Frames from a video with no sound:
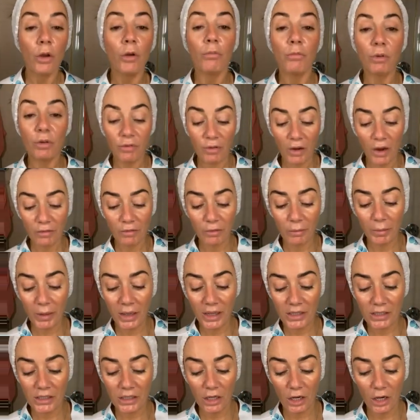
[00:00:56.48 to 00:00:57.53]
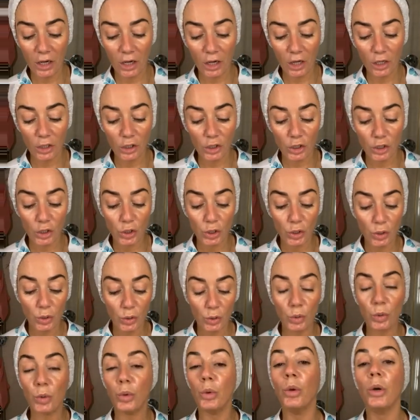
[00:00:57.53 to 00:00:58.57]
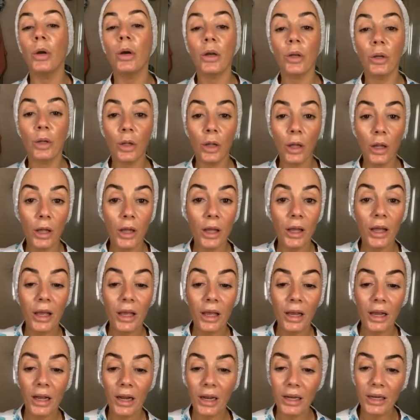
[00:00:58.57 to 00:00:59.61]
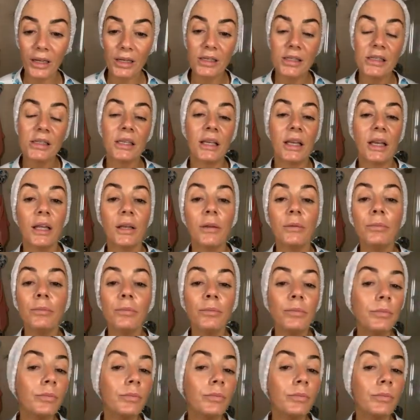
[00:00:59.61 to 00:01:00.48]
Revival Masque onto clean skin.